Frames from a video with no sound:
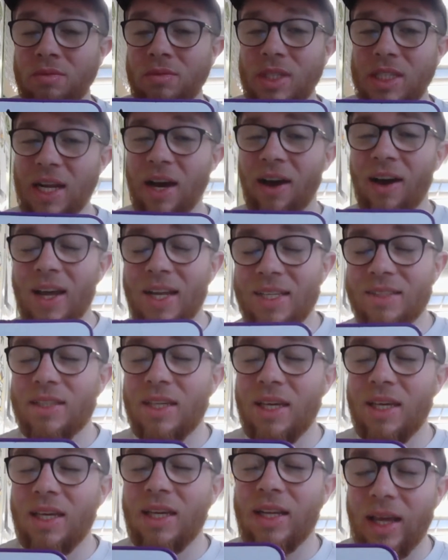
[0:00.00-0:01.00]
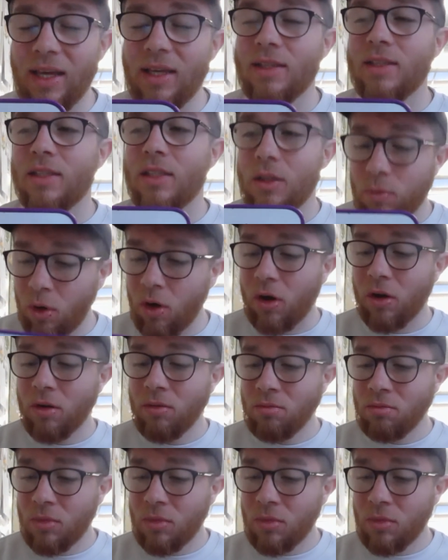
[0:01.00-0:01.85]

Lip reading: 1981,